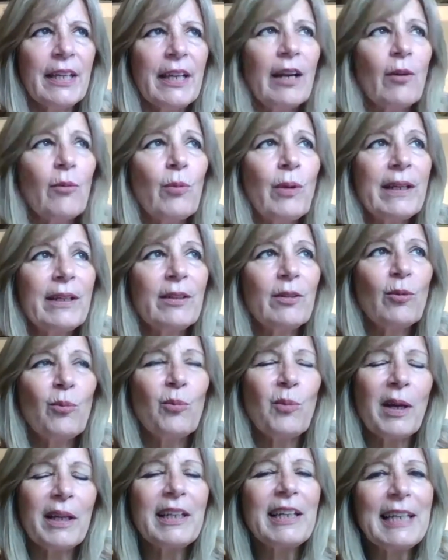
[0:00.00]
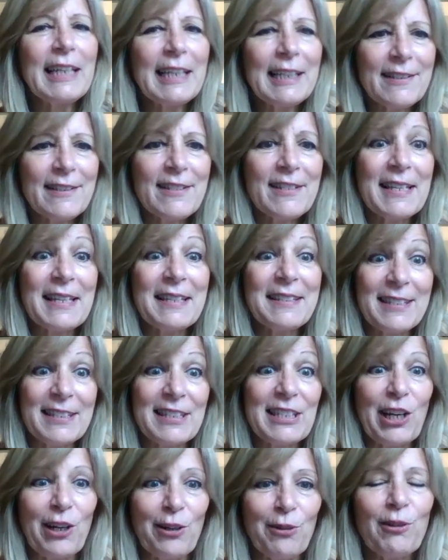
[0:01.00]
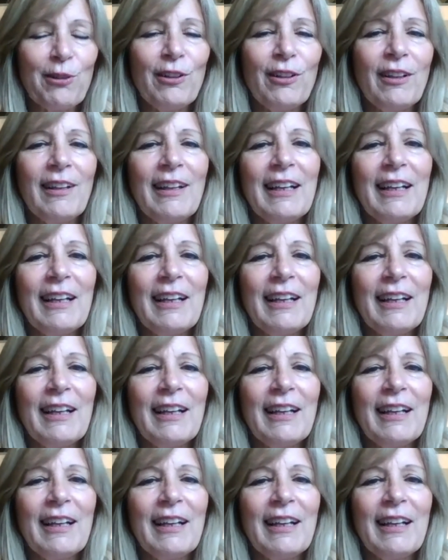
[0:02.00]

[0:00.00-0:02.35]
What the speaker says: When it is sterile,